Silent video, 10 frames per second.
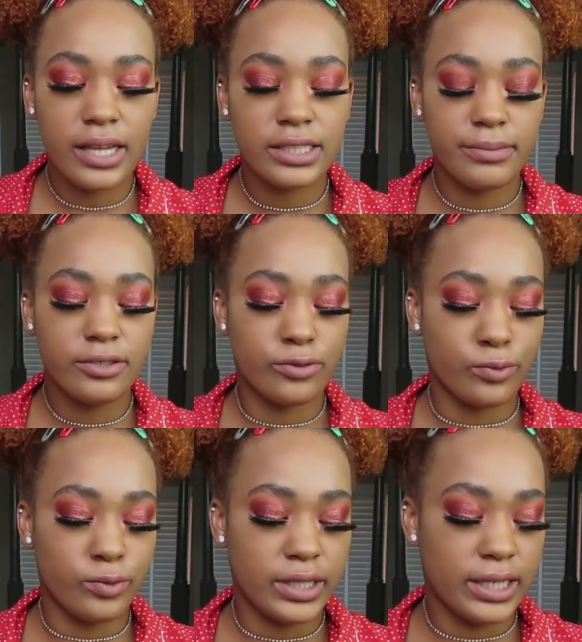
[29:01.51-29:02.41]
It smells
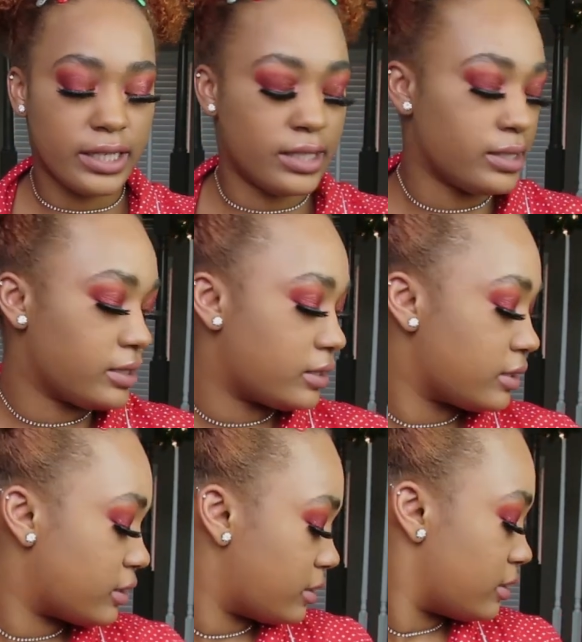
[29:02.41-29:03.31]
really nice.
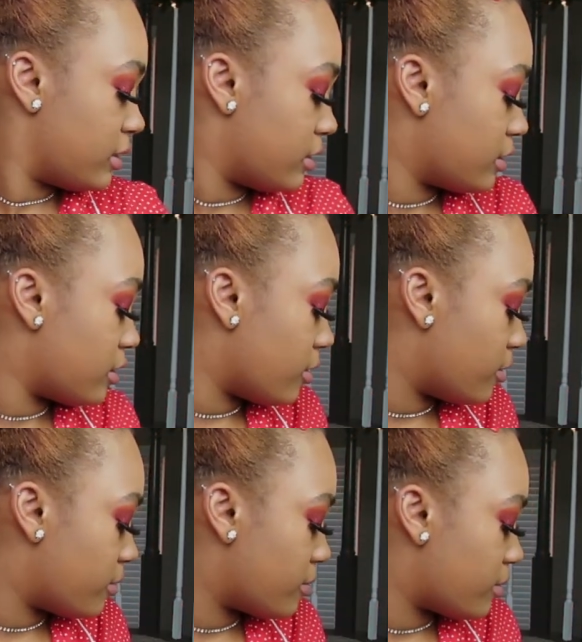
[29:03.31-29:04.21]

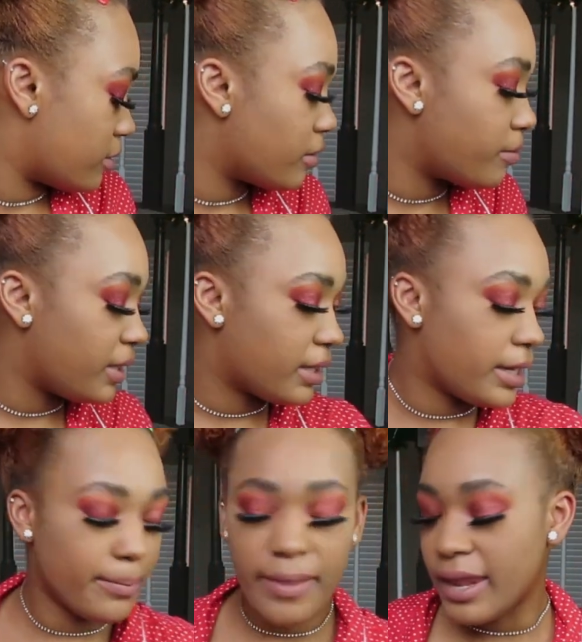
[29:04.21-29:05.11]
So we'll be
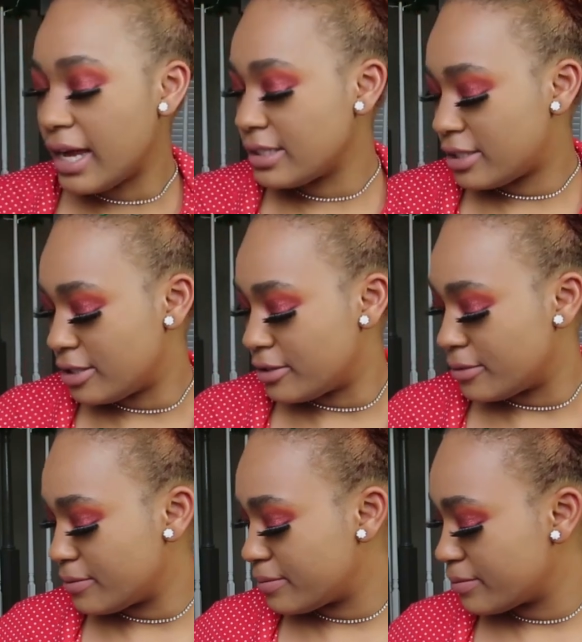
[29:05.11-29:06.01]
keeping that
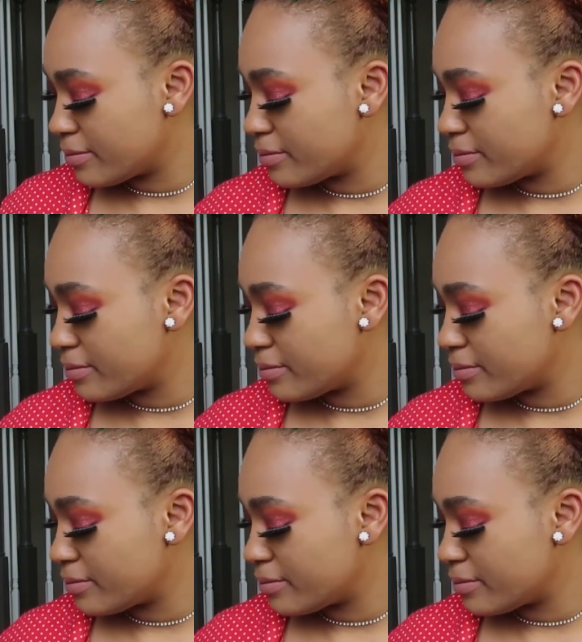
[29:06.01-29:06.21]
too.